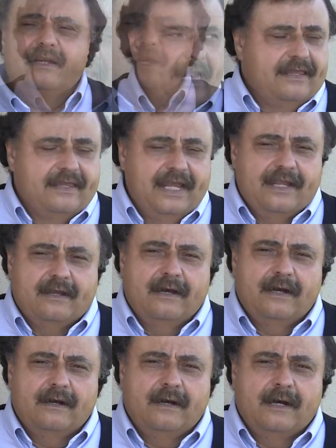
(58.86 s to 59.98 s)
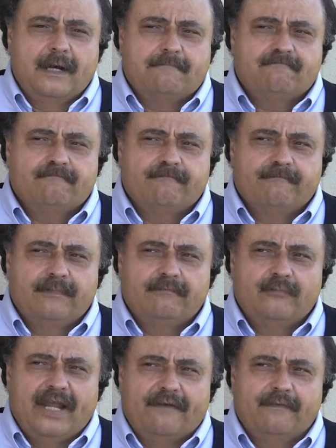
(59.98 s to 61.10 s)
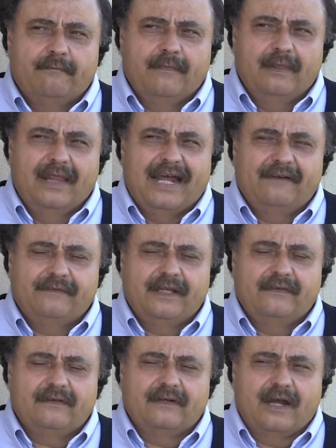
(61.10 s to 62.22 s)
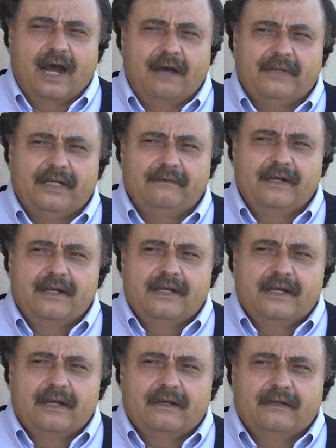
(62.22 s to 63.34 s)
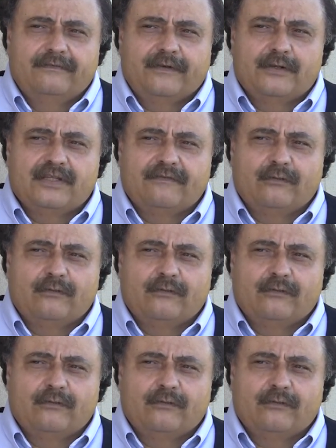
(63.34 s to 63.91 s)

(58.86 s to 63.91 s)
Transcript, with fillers: I think um, we have a lot of things in common. Uh, first of